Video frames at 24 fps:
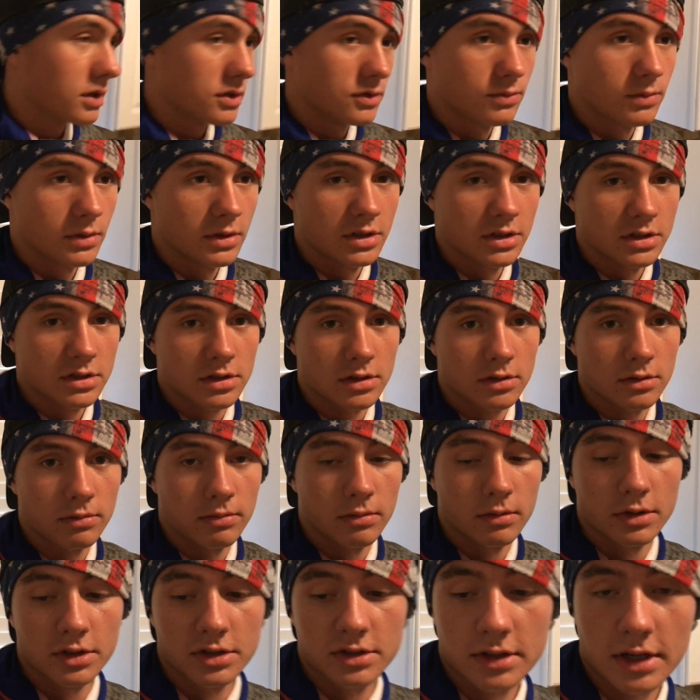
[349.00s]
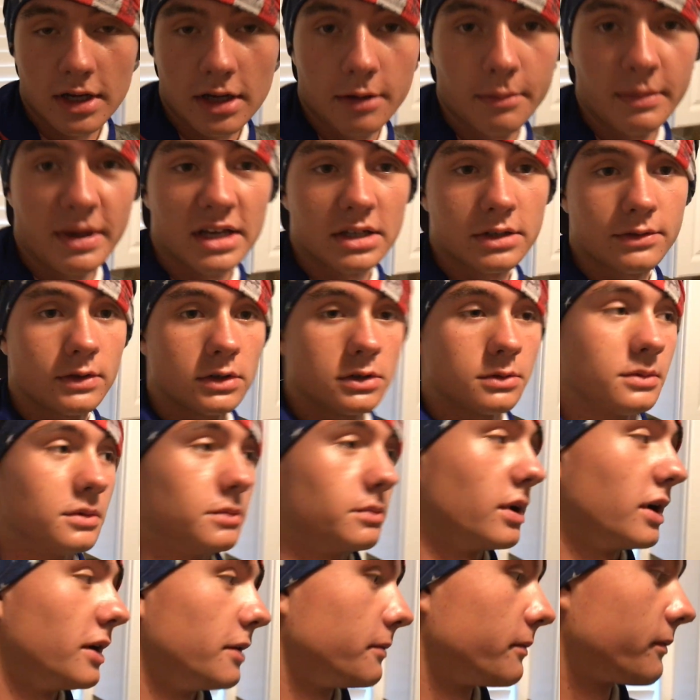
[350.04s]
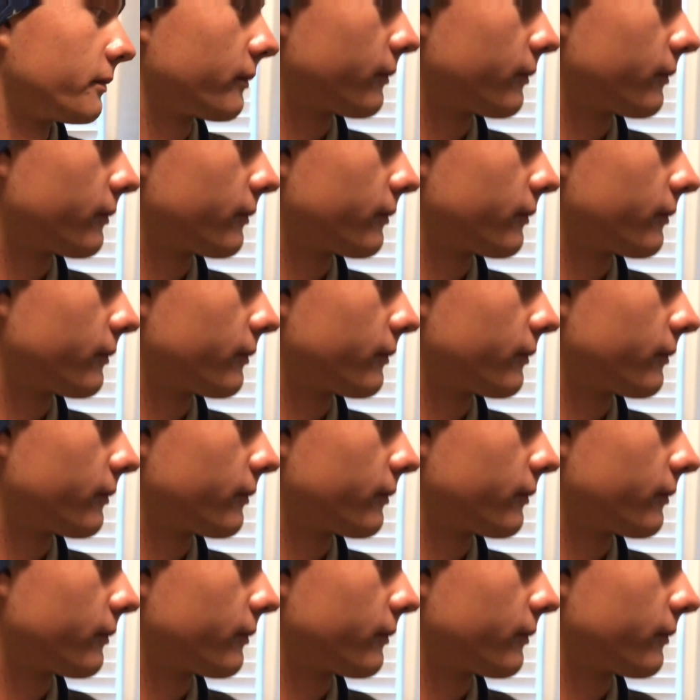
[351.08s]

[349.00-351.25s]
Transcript: because we're just we're just kind of bass fishermen. But